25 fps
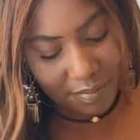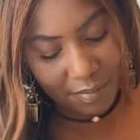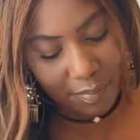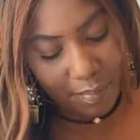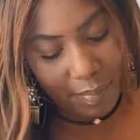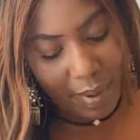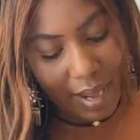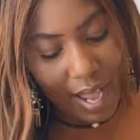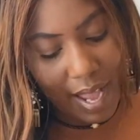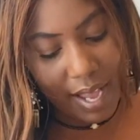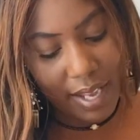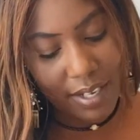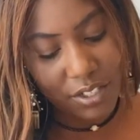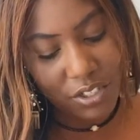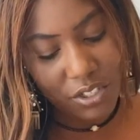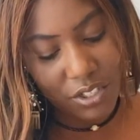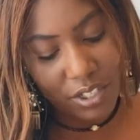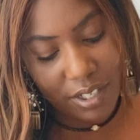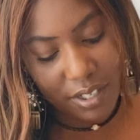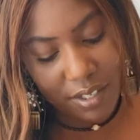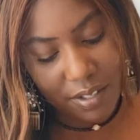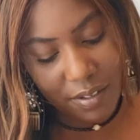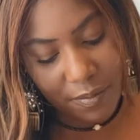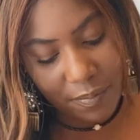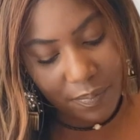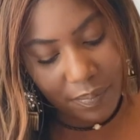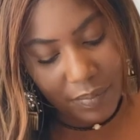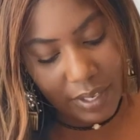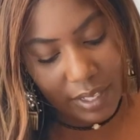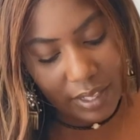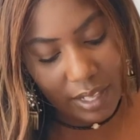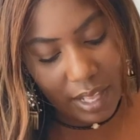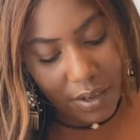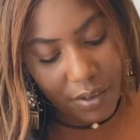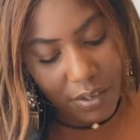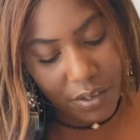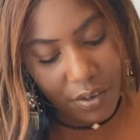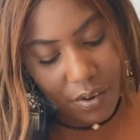Passion.
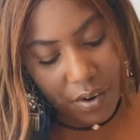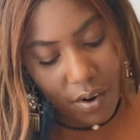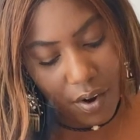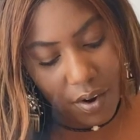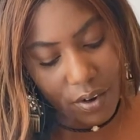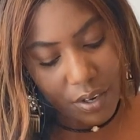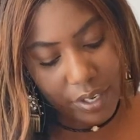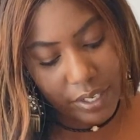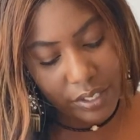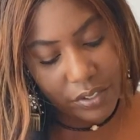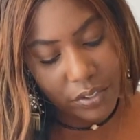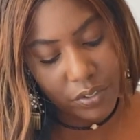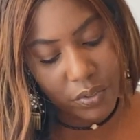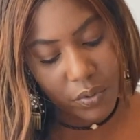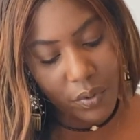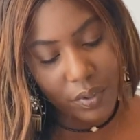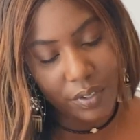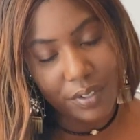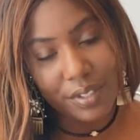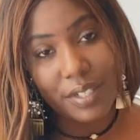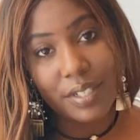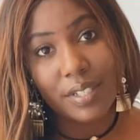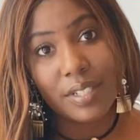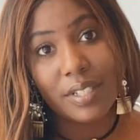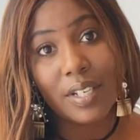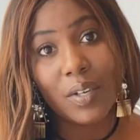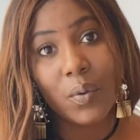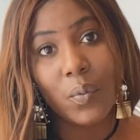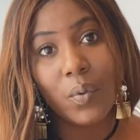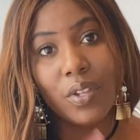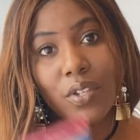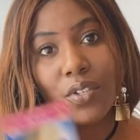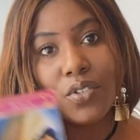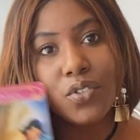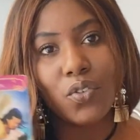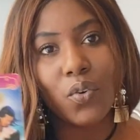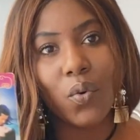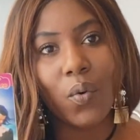Allow your heart and soul to sing
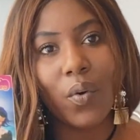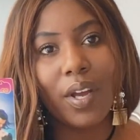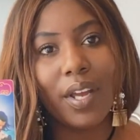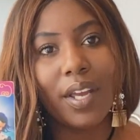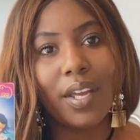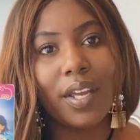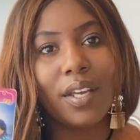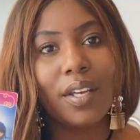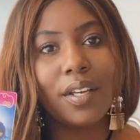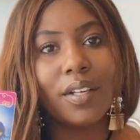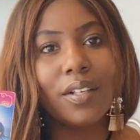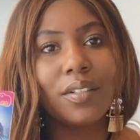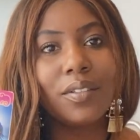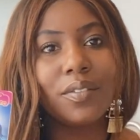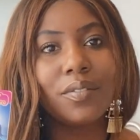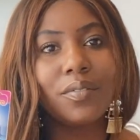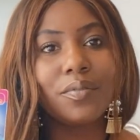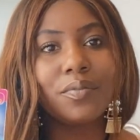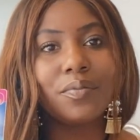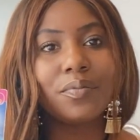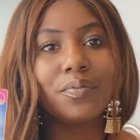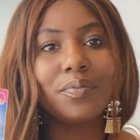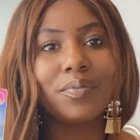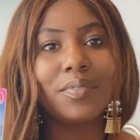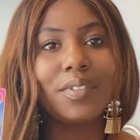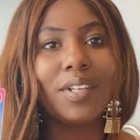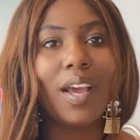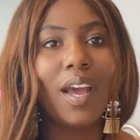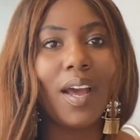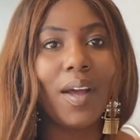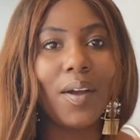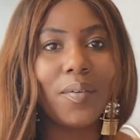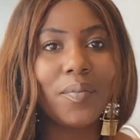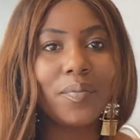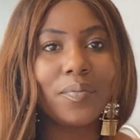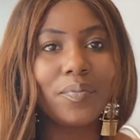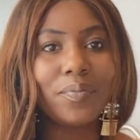with joy. Yeah.